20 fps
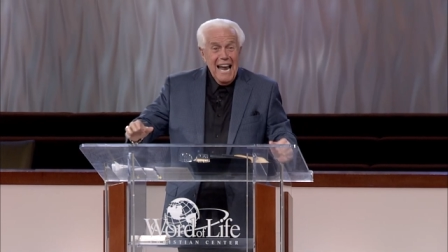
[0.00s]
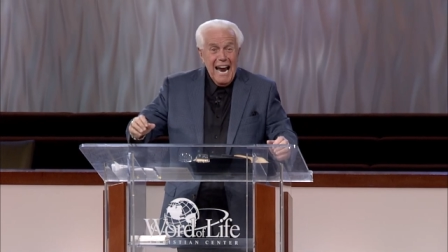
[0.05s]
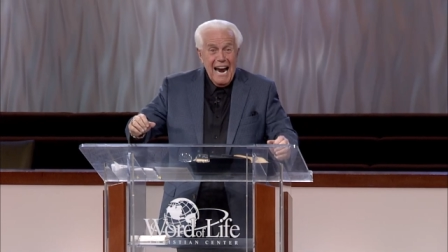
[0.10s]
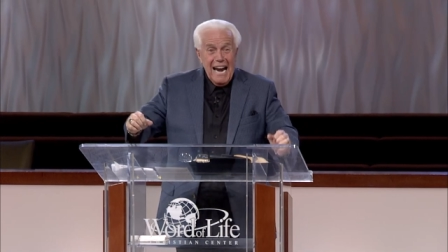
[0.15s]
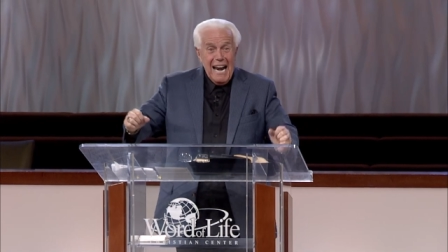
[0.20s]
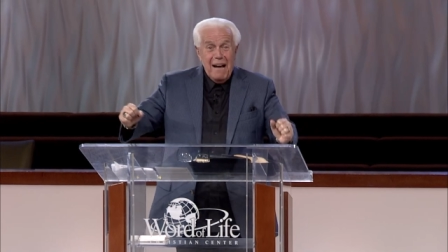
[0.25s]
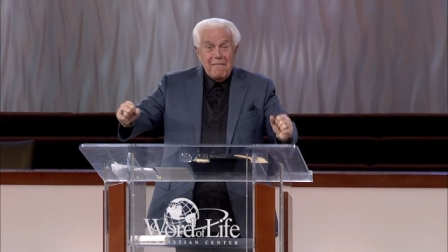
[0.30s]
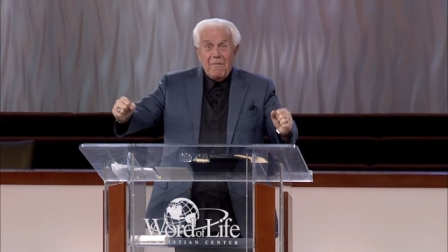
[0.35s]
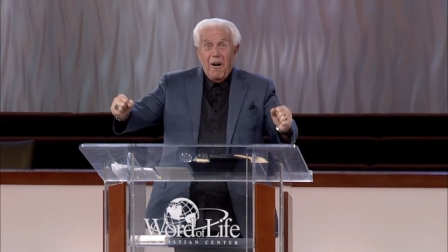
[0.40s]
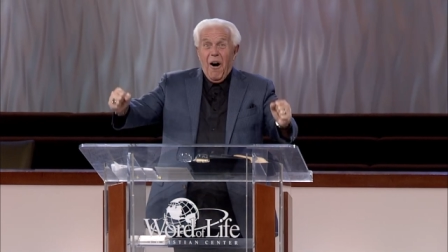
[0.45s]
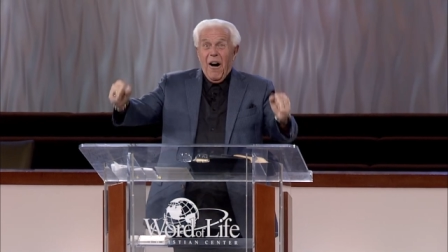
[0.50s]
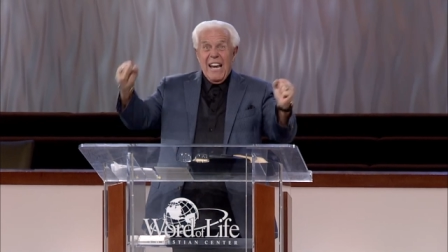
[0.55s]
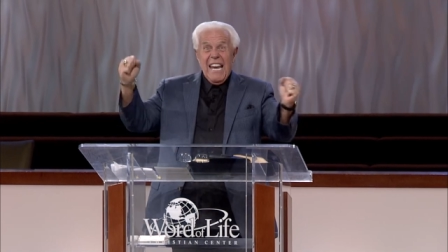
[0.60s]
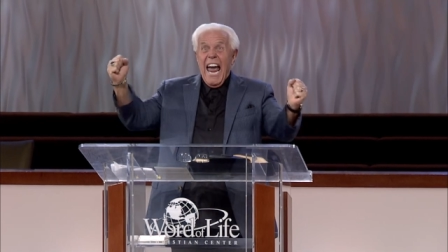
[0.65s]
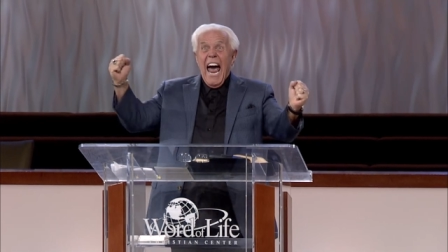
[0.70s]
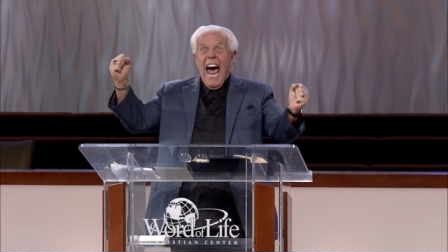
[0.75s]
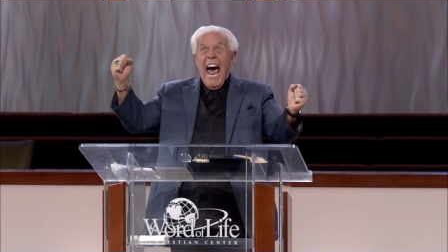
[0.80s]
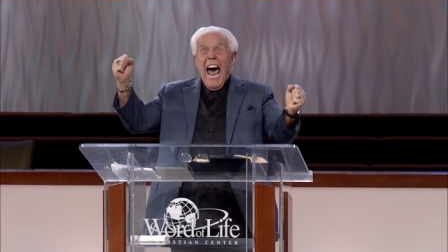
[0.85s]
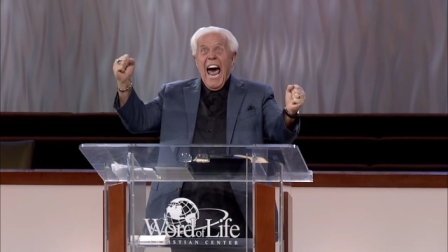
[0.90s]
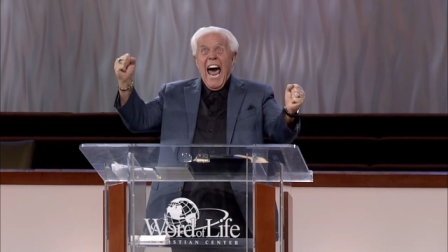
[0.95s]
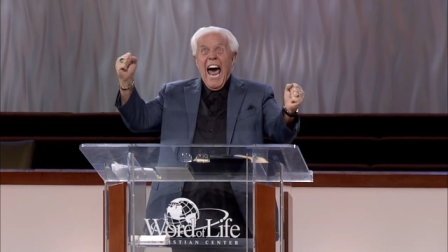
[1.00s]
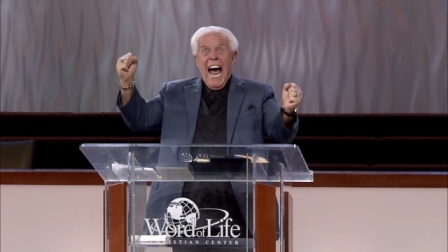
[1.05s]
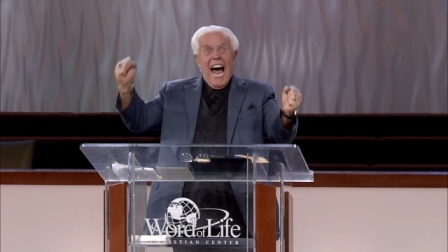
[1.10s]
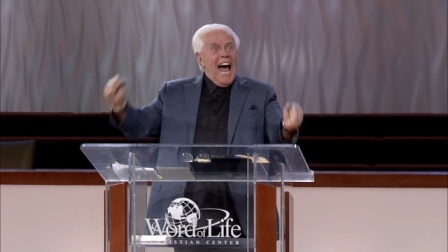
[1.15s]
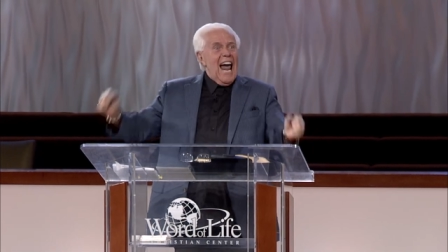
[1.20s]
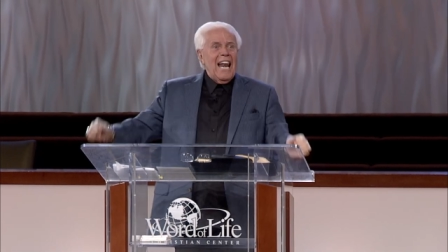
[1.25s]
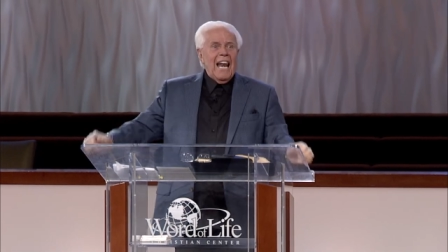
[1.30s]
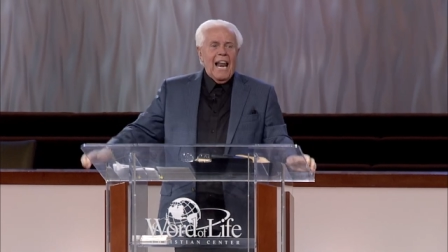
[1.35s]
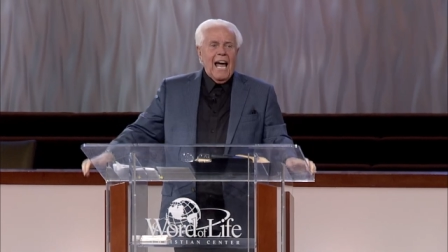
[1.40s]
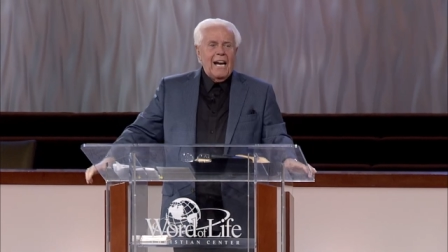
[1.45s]
and I'm going, yeah,
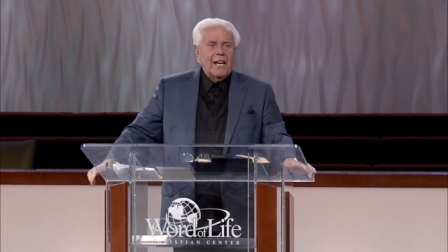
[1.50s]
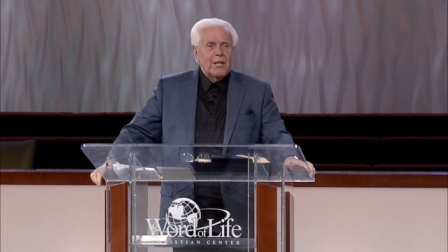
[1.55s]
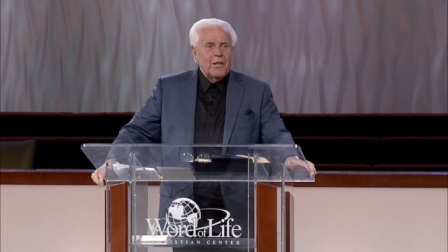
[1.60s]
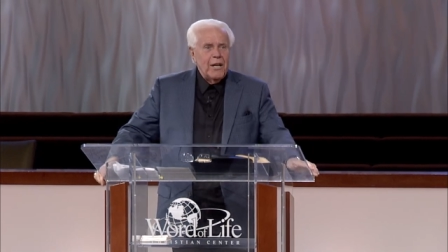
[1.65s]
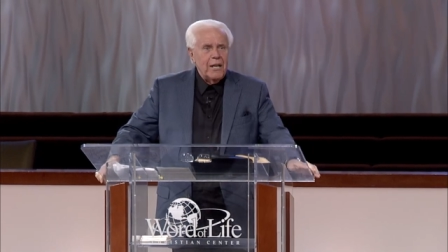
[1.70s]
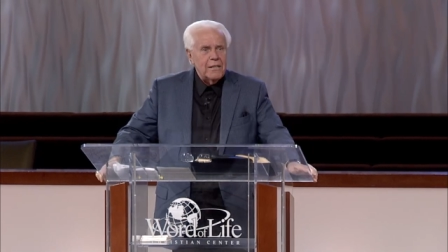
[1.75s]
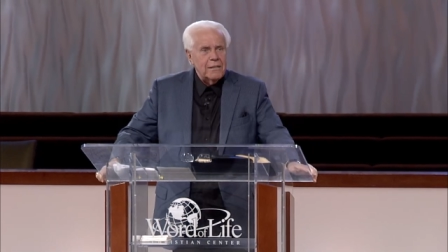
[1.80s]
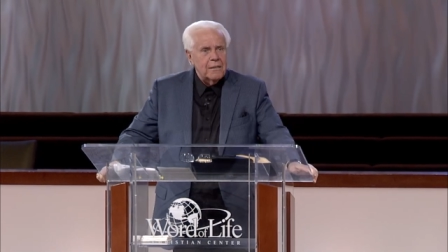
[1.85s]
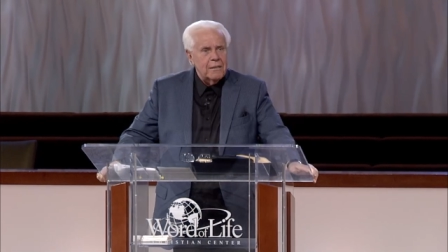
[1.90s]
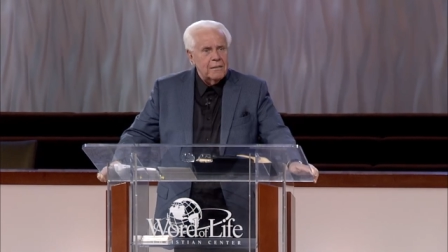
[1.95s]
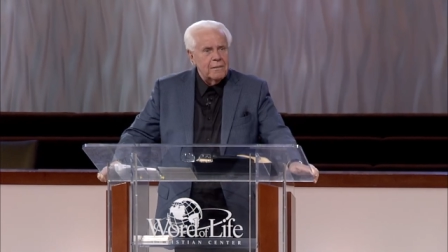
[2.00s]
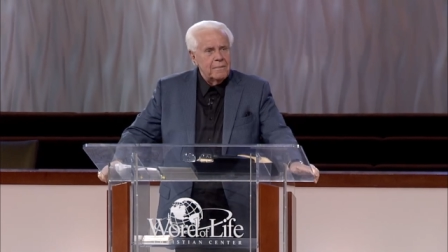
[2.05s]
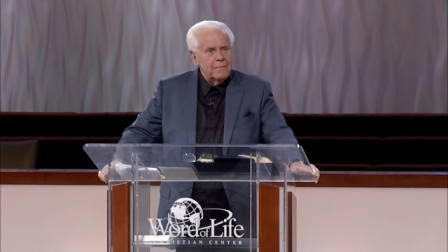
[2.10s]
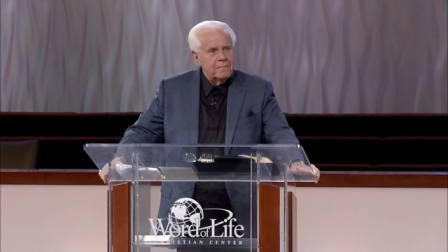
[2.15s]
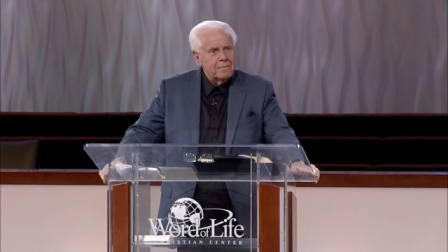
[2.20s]
I like this.